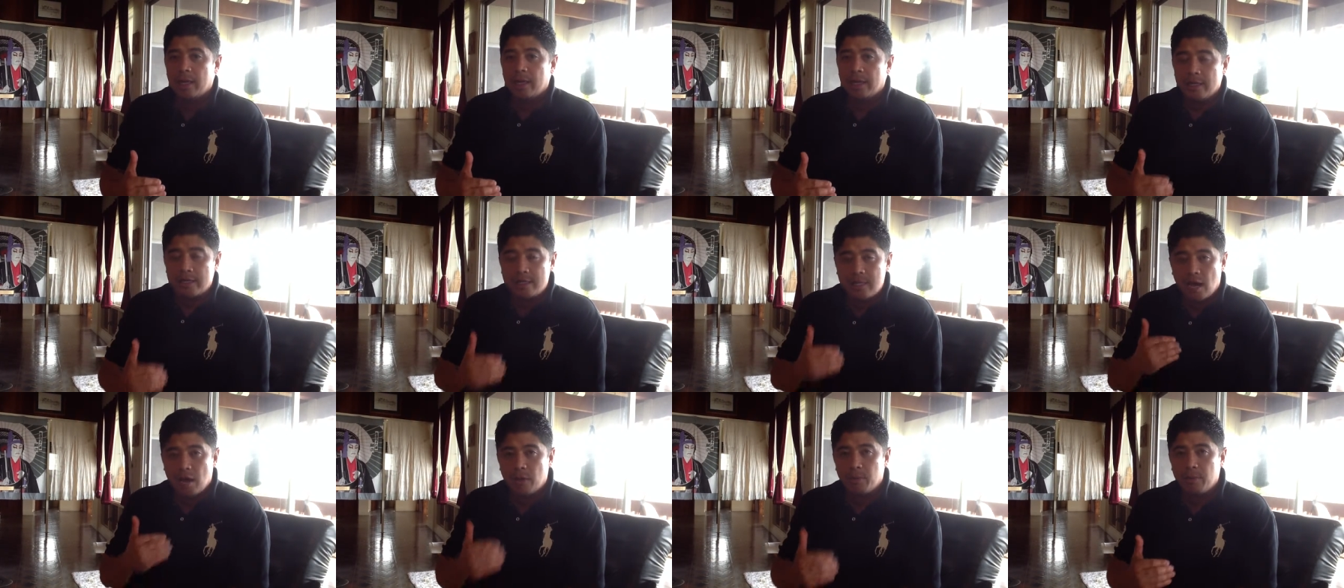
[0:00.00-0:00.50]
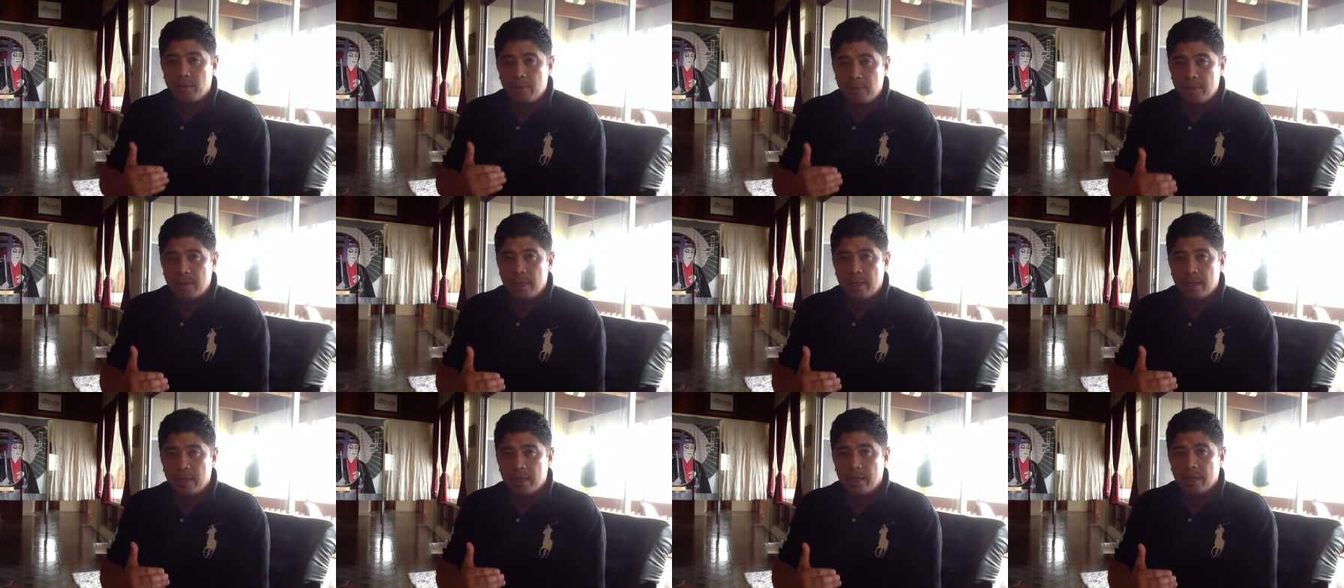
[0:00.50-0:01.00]
is helping
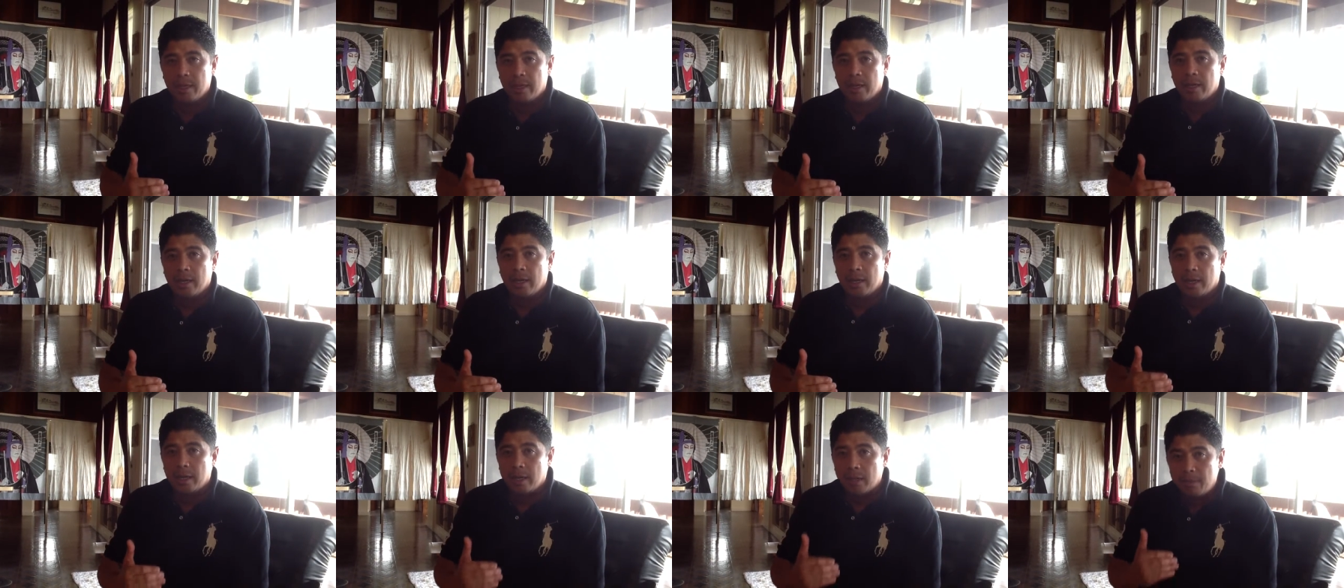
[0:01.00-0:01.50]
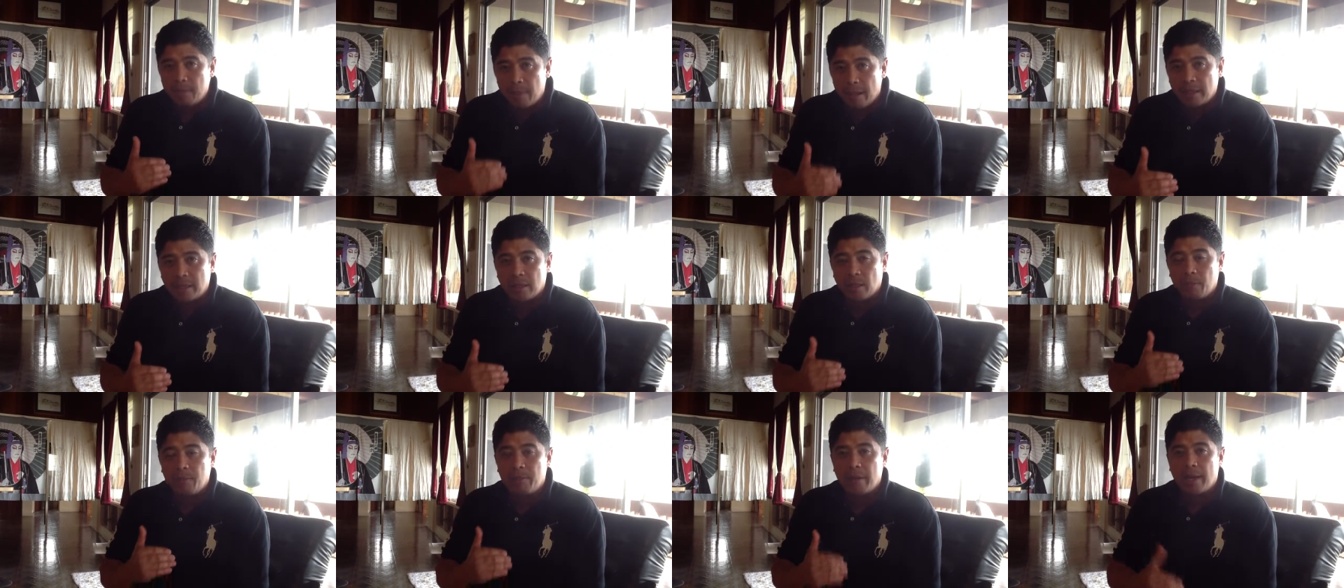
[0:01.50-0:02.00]
me
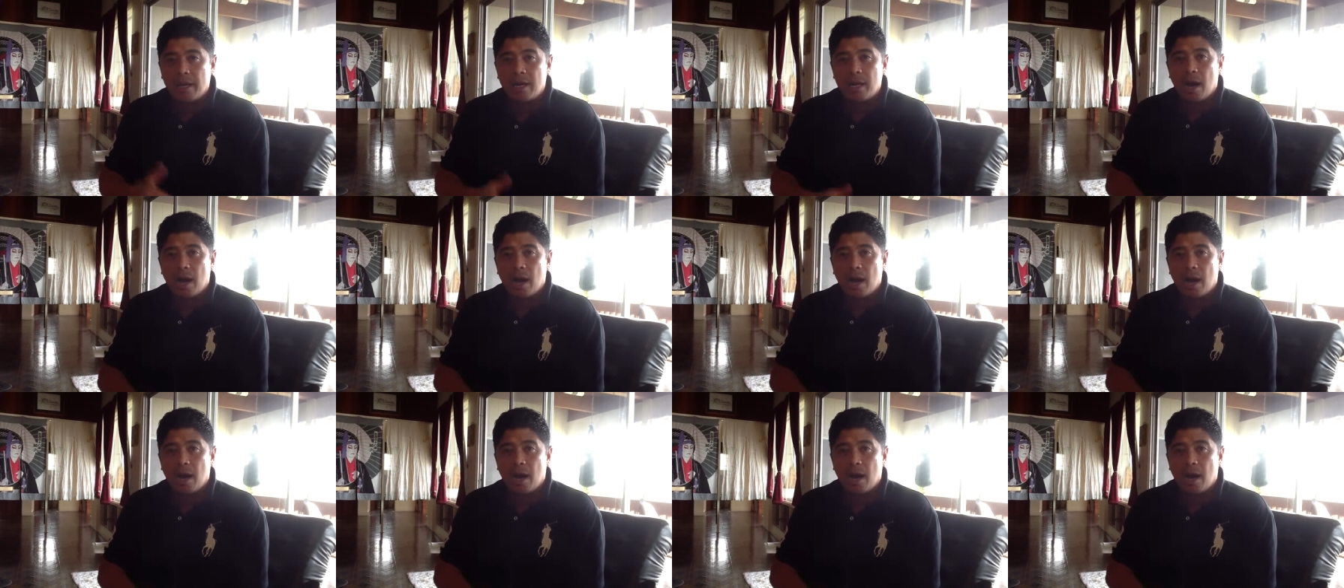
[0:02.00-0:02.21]
make the big